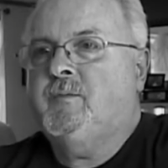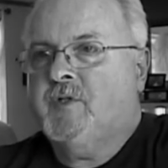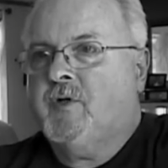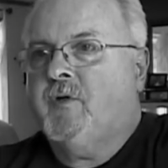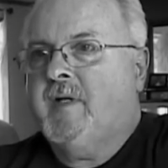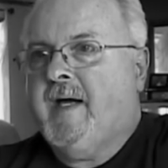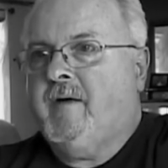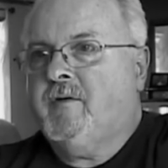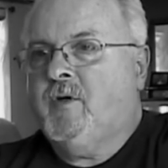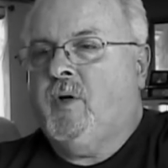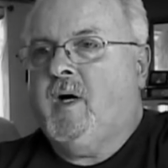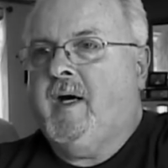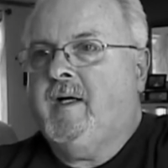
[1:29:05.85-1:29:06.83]
It was already
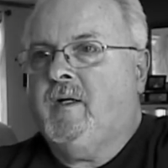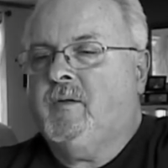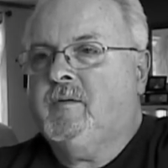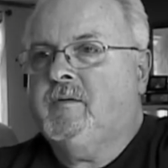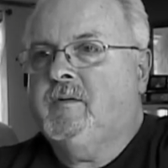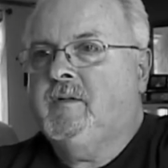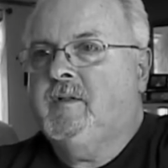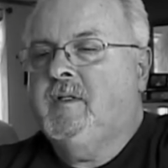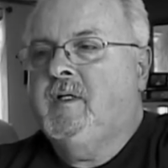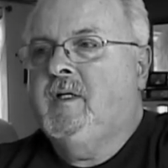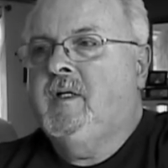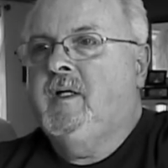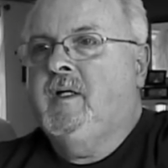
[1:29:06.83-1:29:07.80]
out in mm-hmm. Ohio
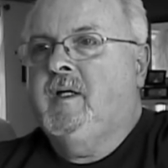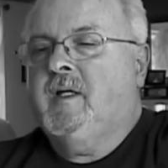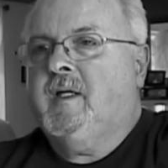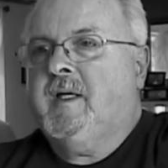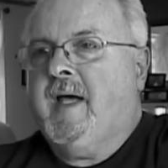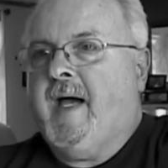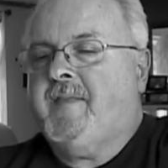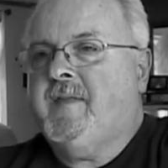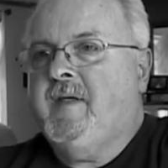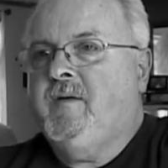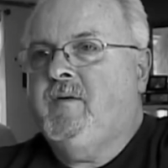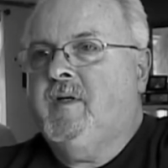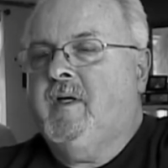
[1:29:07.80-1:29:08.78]

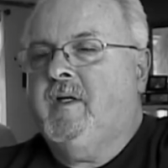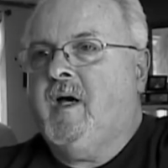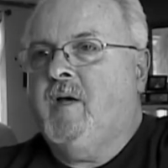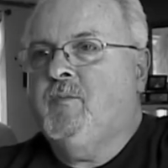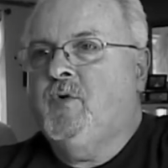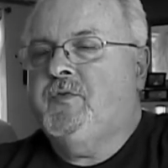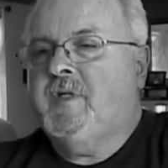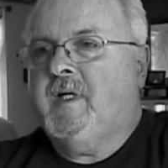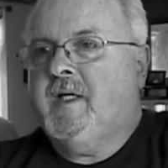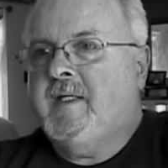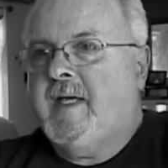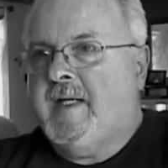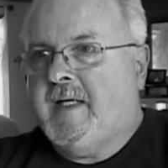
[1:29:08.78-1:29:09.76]
Kathy and I moved
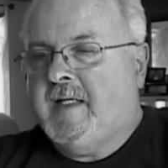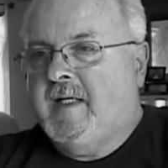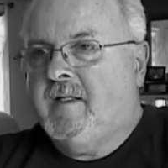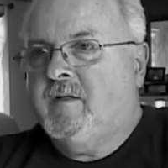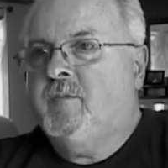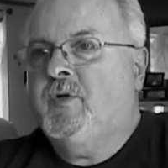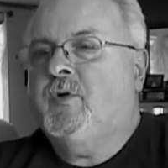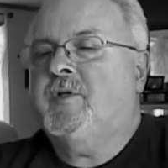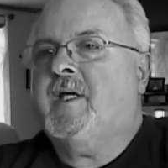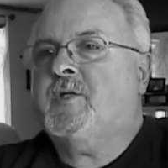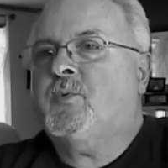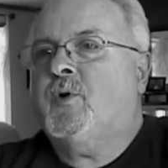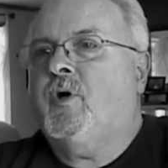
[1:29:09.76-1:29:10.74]
to Connecticut
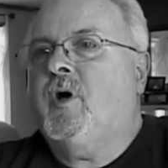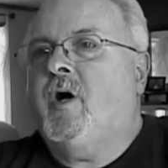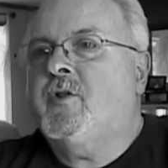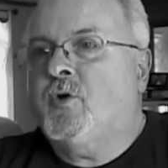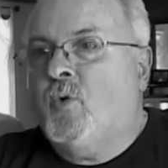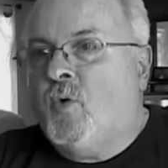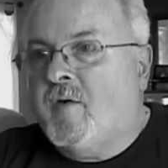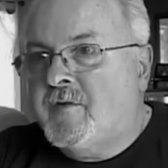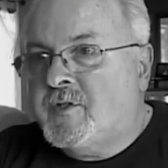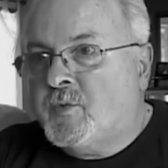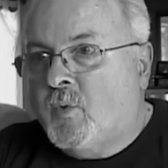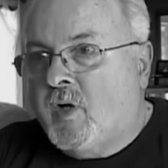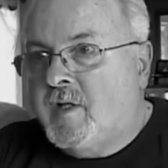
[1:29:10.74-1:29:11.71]
because that's where her other
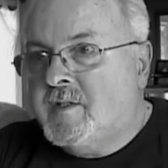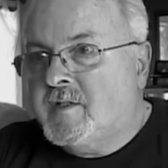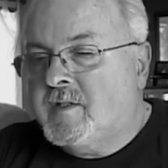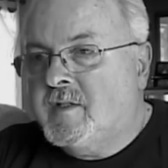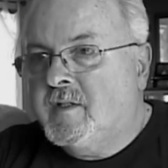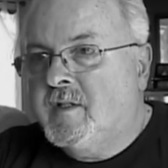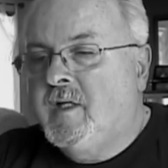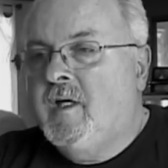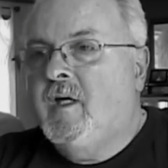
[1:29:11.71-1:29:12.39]
office was.